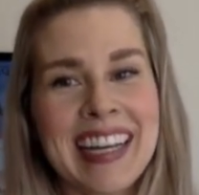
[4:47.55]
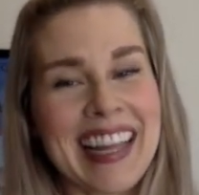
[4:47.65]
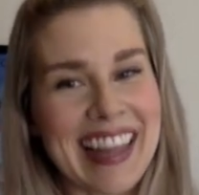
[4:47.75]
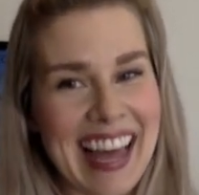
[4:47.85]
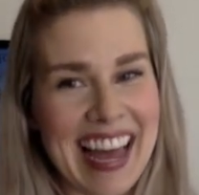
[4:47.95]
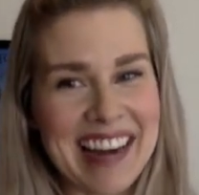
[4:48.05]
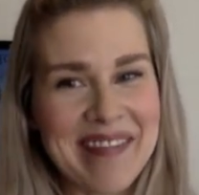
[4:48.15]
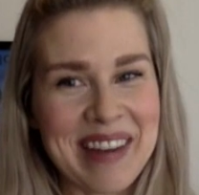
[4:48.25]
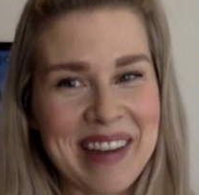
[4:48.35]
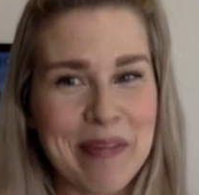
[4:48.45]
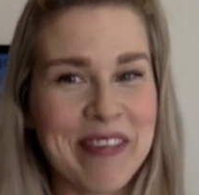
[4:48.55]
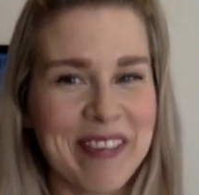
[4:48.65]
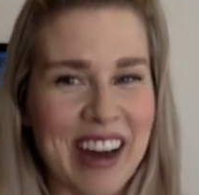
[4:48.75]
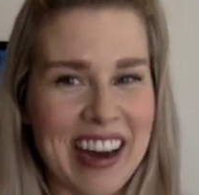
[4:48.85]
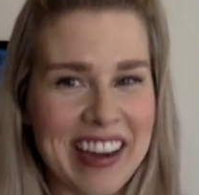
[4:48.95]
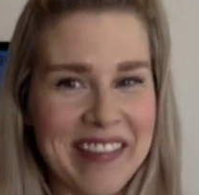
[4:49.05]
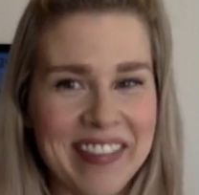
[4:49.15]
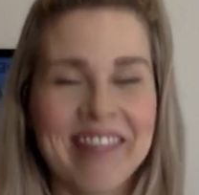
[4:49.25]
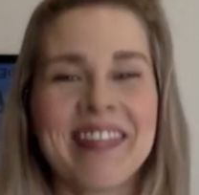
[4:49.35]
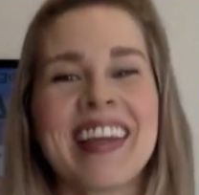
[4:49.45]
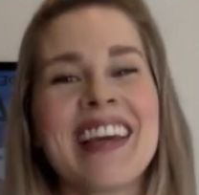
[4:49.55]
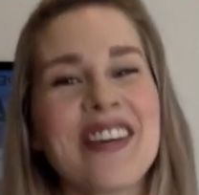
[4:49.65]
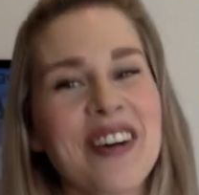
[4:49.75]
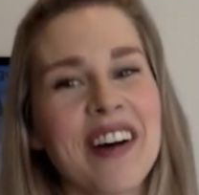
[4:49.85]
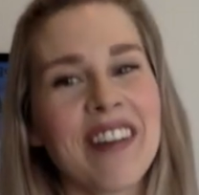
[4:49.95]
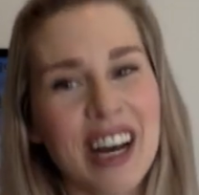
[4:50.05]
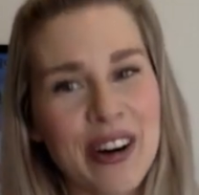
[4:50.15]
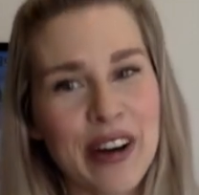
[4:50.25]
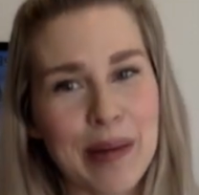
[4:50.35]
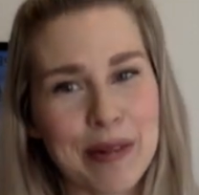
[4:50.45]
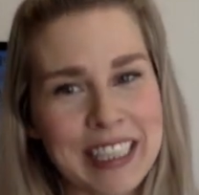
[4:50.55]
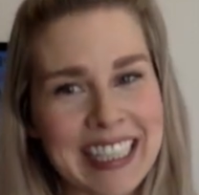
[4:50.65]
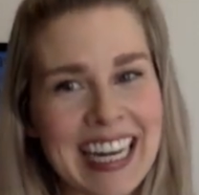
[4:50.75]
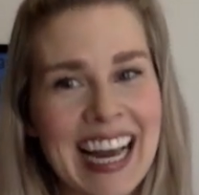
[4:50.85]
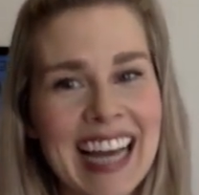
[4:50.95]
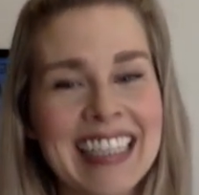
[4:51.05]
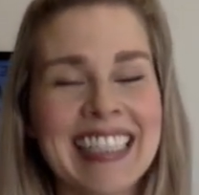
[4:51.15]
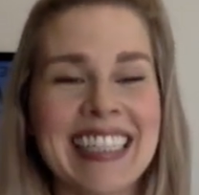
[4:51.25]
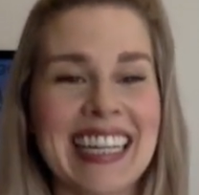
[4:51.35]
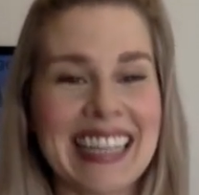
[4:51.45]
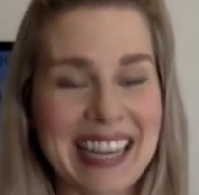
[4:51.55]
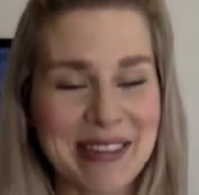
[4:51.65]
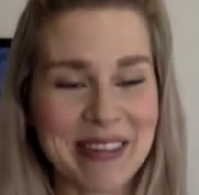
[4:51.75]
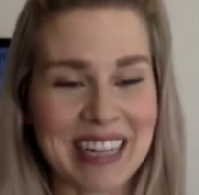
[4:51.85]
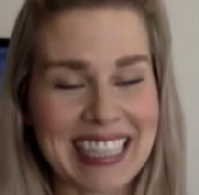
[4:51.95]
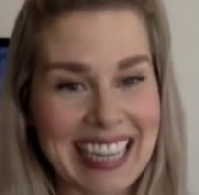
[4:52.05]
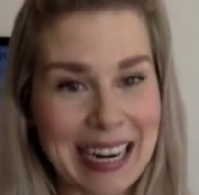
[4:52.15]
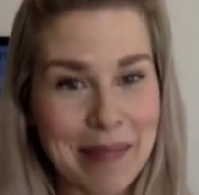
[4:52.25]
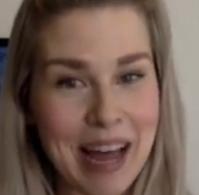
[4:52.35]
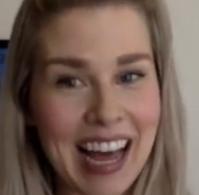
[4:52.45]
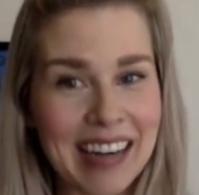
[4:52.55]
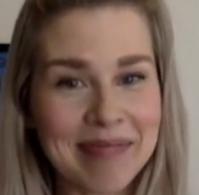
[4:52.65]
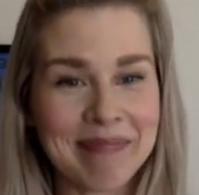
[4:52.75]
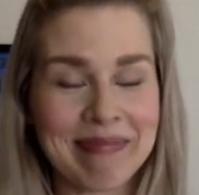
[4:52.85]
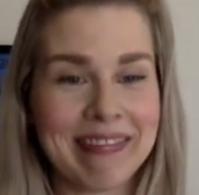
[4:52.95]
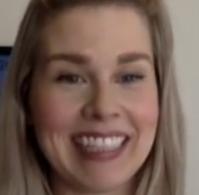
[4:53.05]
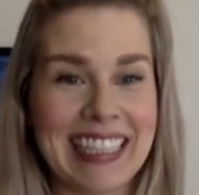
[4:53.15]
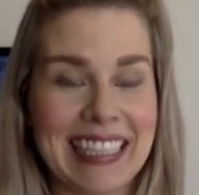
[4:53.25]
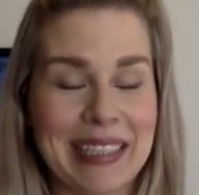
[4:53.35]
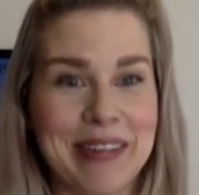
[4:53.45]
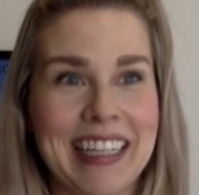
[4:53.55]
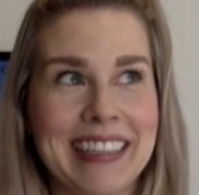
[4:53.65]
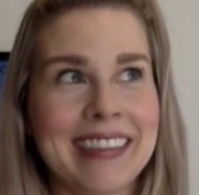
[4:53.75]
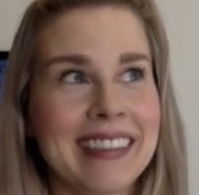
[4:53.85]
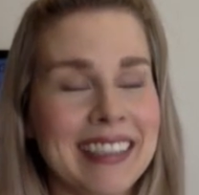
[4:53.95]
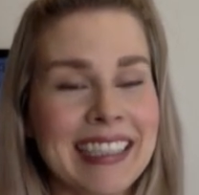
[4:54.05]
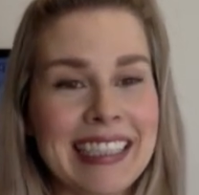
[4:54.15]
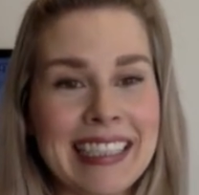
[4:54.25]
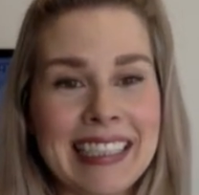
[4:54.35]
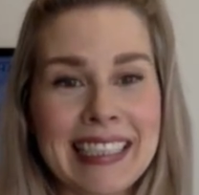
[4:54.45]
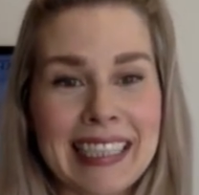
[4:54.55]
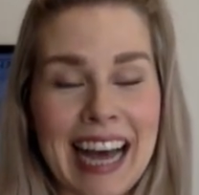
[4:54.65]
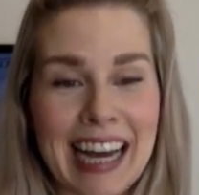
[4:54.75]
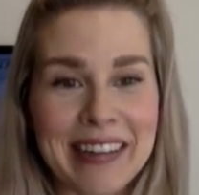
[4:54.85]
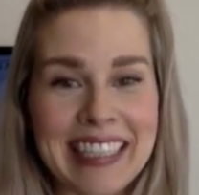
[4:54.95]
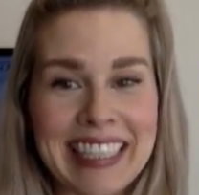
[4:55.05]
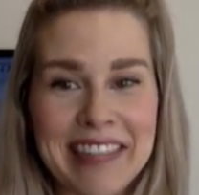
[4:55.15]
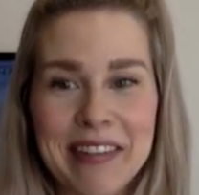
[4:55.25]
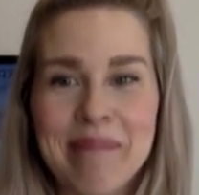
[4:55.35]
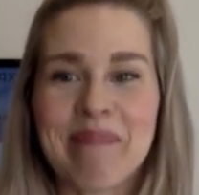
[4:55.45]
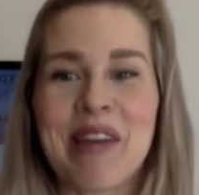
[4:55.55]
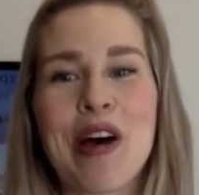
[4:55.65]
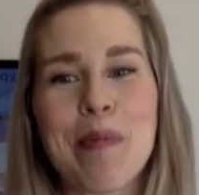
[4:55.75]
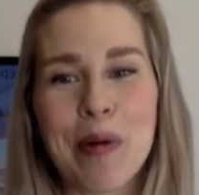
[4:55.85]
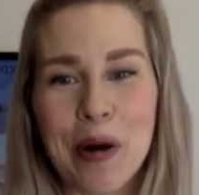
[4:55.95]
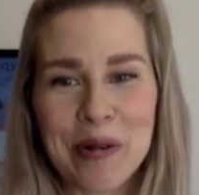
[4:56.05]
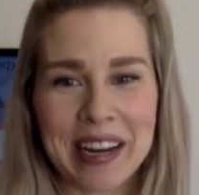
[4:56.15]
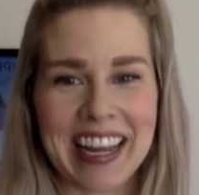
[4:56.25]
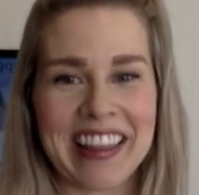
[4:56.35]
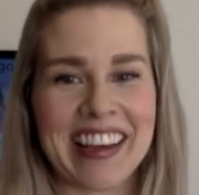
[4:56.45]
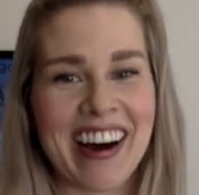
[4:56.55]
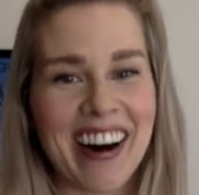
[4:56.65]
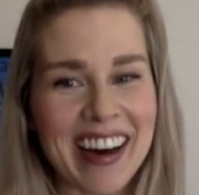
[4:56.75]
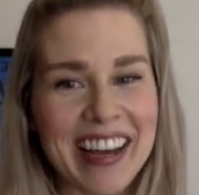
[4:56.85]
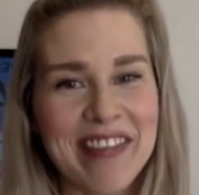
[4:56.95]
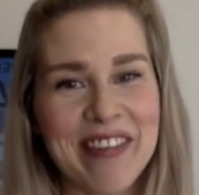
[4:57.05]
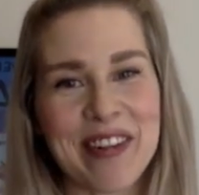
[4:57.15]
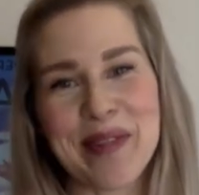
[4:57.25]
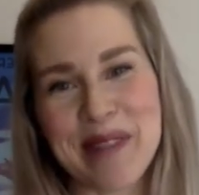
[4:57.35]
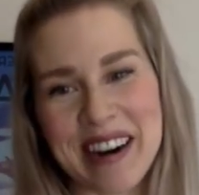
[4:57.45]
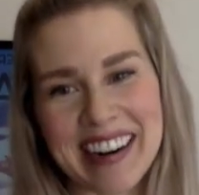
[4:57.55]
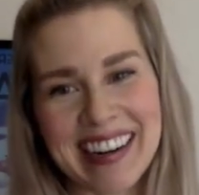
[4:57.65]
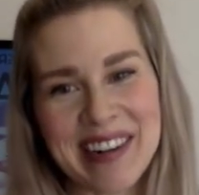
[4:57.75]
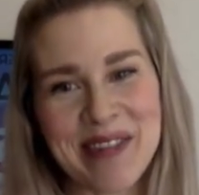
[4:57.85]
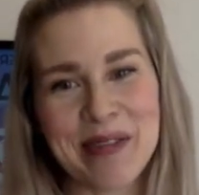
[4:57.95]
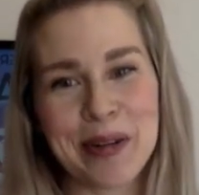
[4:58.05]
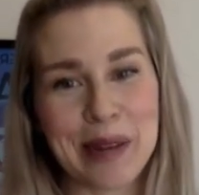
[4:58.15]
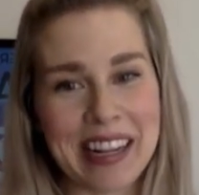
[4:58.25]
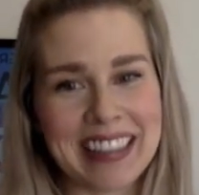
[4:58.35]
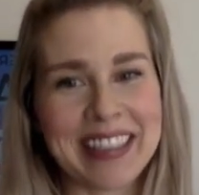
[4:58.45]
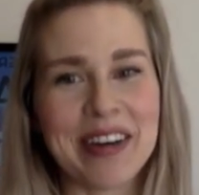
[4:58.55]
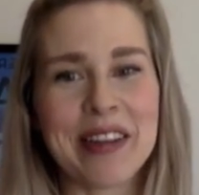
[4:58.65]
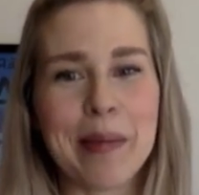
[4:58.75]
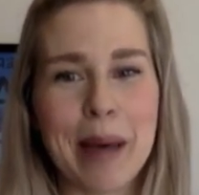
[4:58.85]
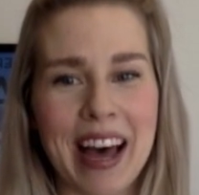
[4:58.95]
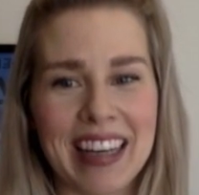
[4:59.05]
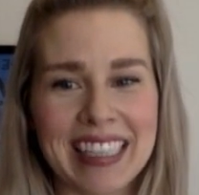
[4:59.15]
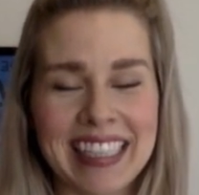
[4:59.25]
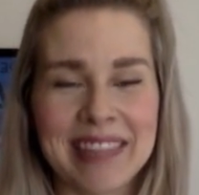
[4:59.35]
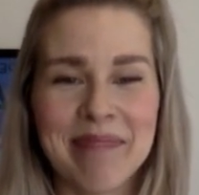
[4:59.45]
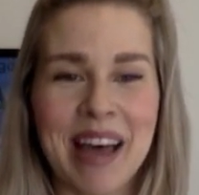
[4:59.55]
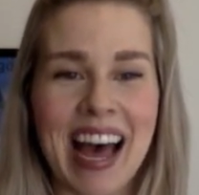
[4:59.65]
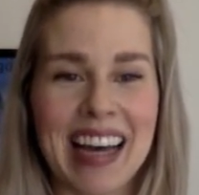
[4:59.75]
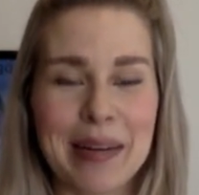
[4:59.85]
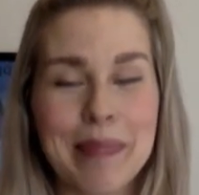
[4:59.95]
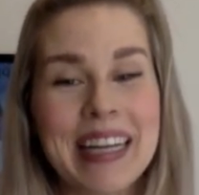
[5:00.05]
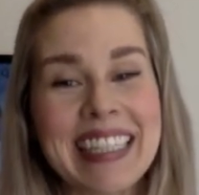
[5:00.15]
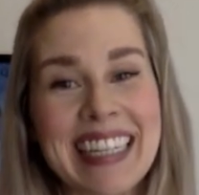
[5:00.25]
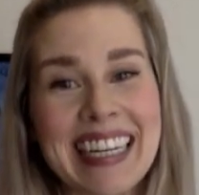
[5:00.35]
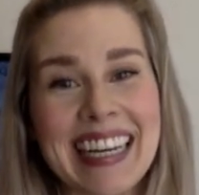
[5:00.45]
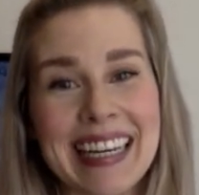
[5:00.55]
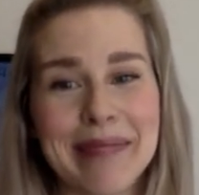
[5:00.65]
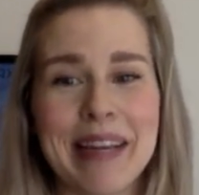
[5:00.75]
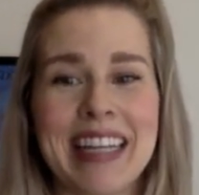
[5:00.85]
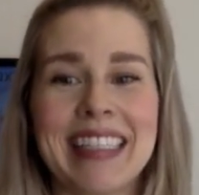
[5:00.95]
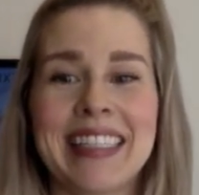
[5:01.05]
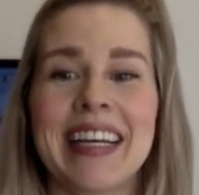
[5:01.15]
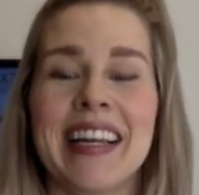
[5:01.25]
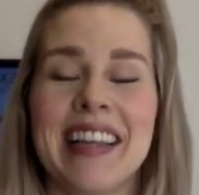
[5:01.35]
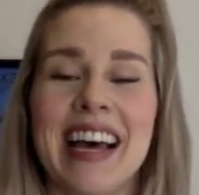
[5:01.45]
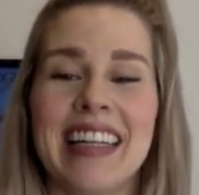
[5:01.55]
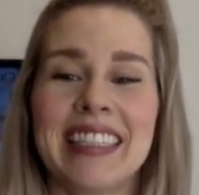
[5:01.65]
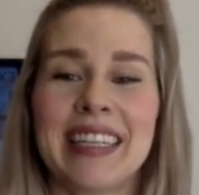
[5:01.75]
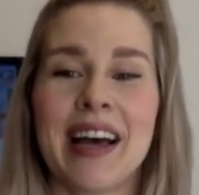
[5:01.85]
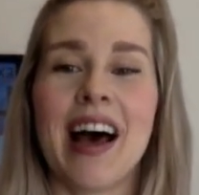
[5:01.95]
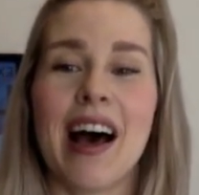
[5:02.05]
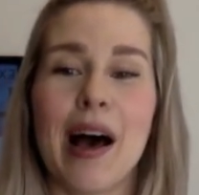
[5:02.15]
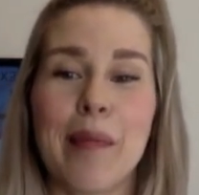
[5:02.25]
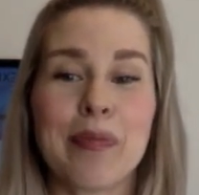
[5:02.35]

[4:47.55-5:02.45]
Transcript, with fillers: then number five joka vanhoja muistelee sitä tikulla silmään this is quite aggressive a poke in the eye for the one who dwells on the past. And basically, it means that um,